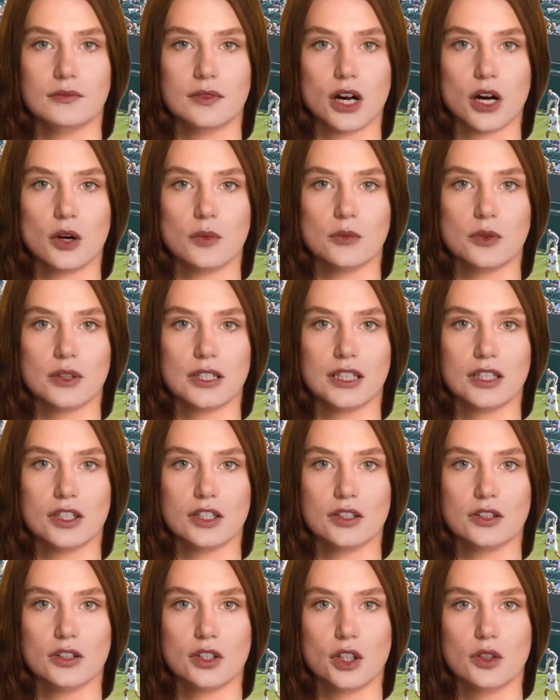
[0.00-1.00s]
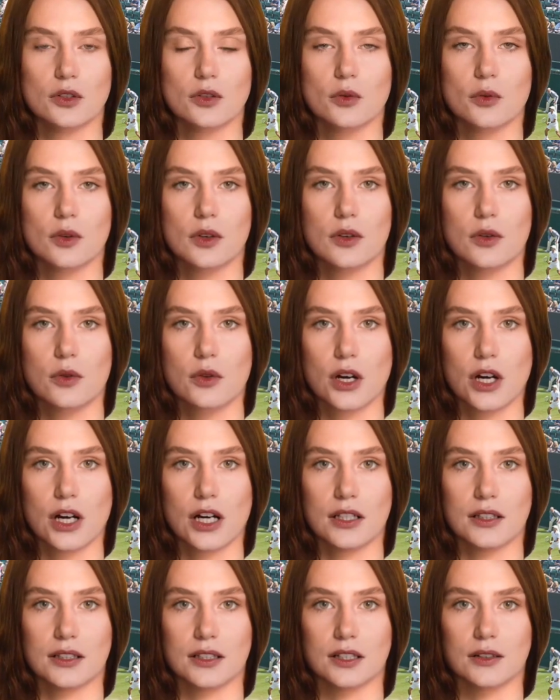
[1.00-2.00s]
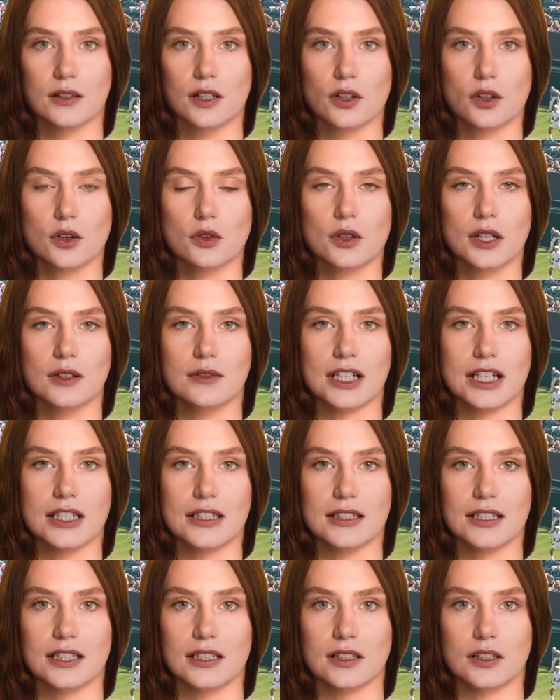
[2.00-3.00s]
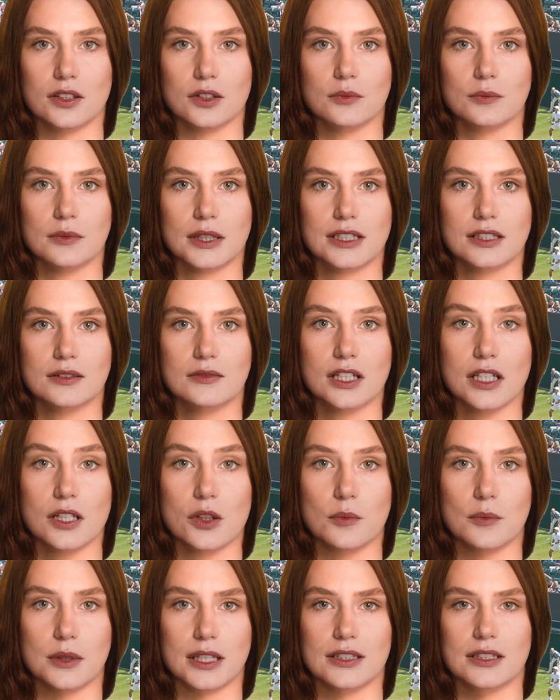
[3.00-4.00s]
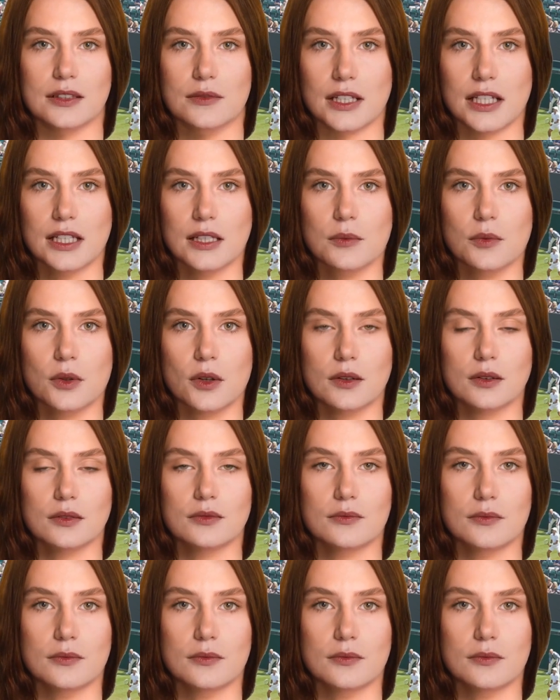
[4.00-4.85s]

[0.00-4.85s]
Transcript: Our predictions also include odds, so you have access to the best value bets available.